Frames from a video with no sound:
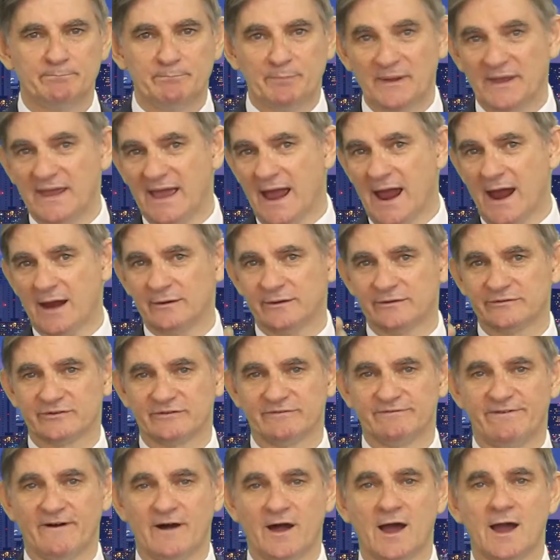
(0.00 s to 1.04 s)
PR is a
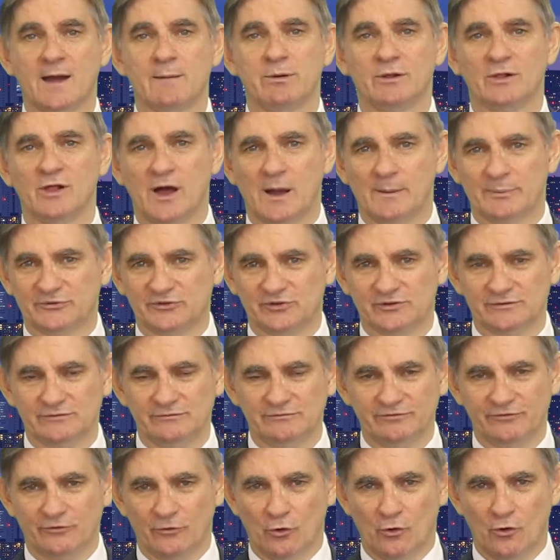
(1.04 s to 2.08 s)
viable
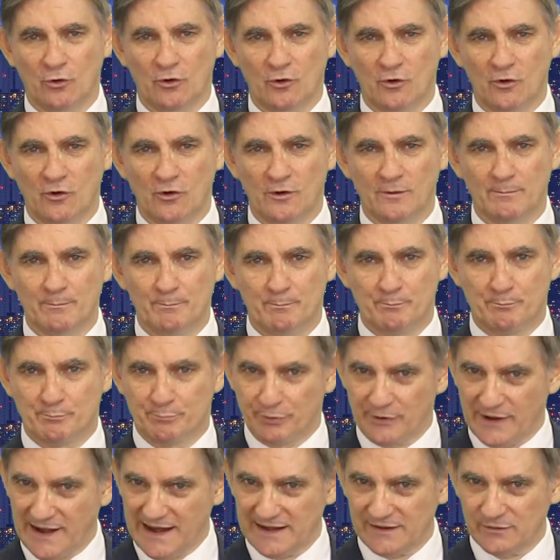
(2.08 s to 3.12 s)
option for
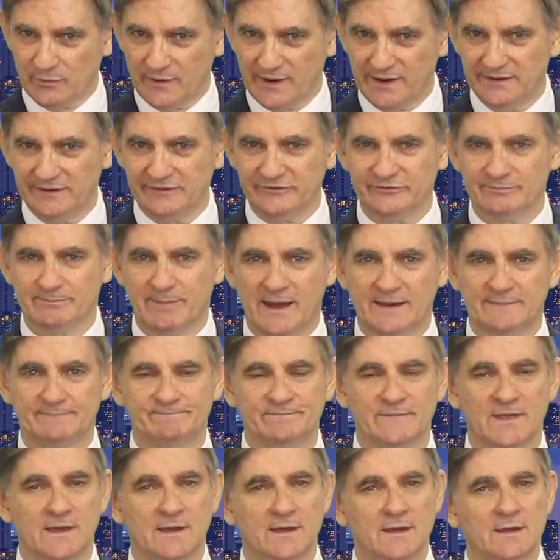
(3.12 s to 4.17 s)
brand awareness,
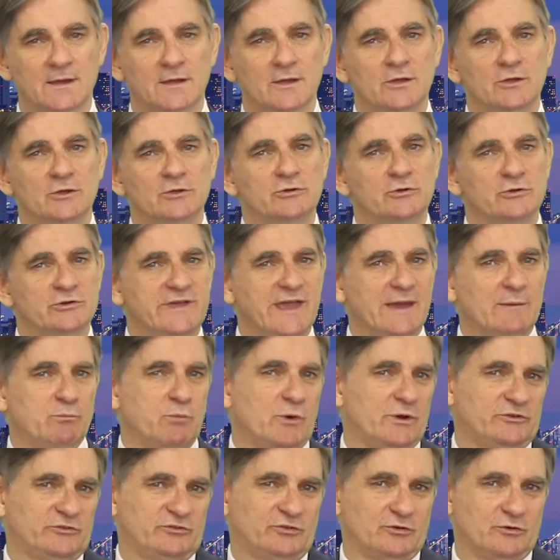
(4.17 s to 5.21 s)
but you get
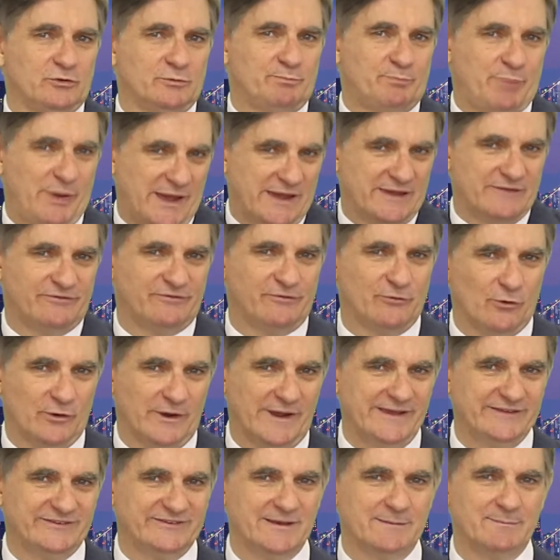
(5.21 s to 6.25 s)
what you pay for.
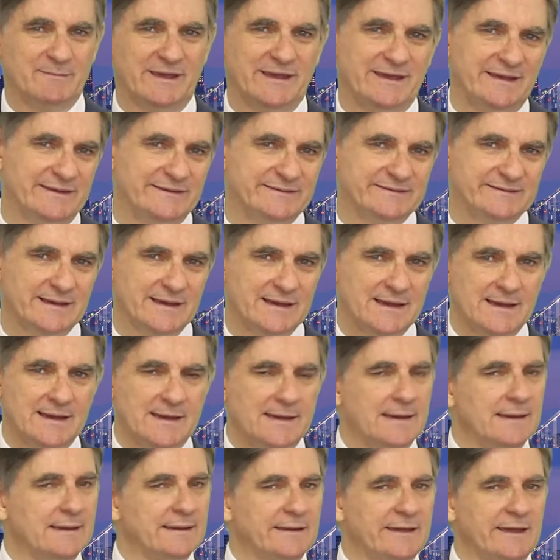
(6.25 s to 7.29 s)
SMEs
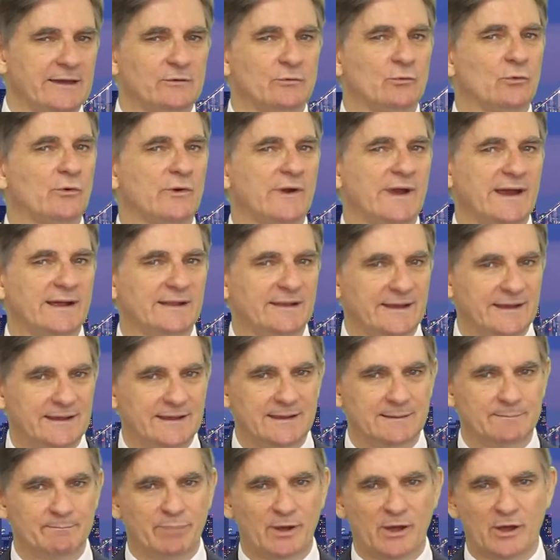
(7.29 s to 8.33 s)
can
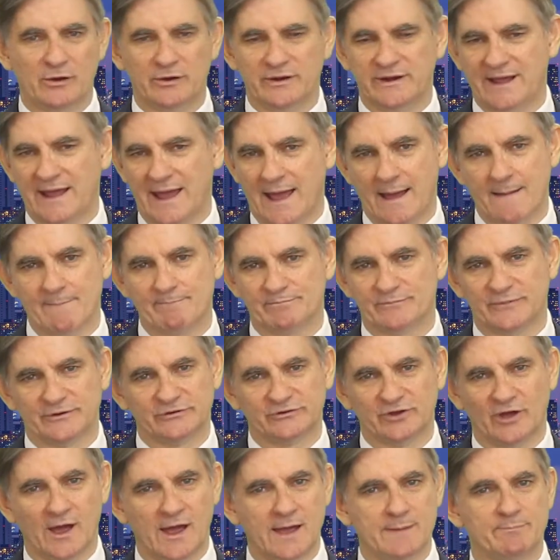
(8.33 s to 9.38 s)
rarely pony up the
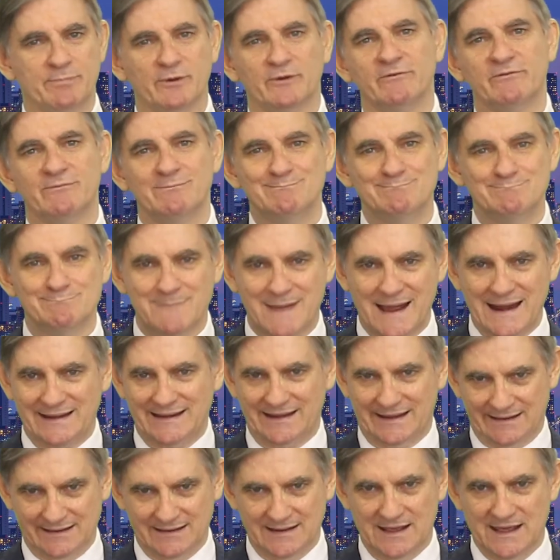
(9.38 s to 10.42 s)
type of
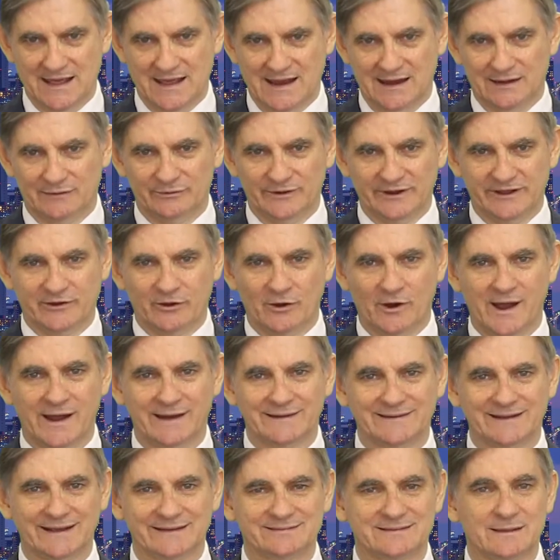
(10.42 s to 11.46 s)
money required
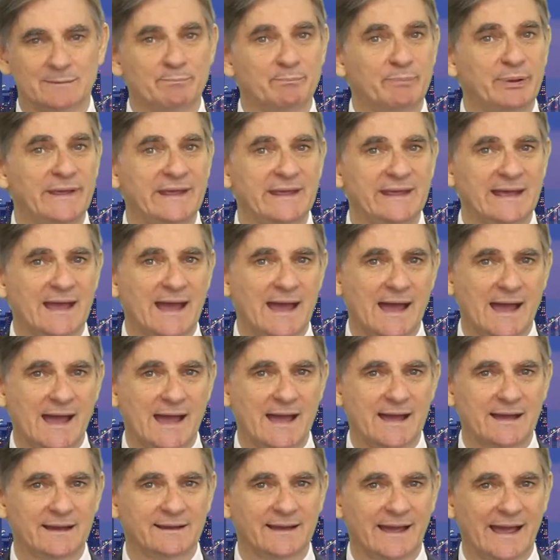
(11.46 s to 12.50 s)
to get the
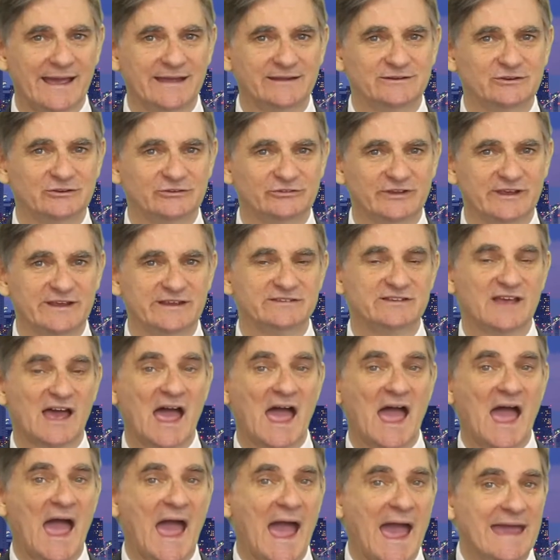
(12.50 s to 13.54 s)
PR agency's
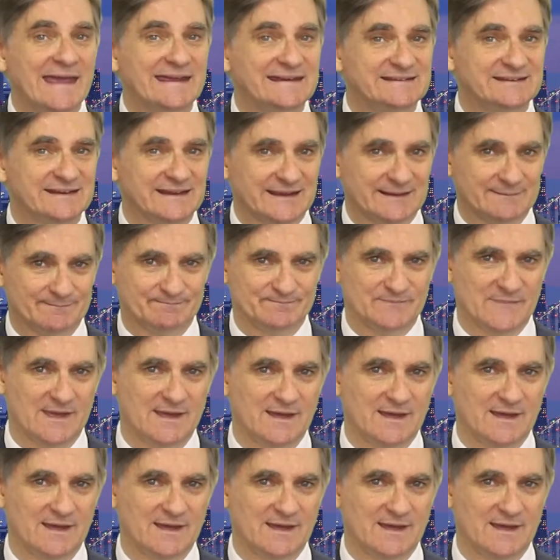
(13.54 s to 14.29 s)
A-team.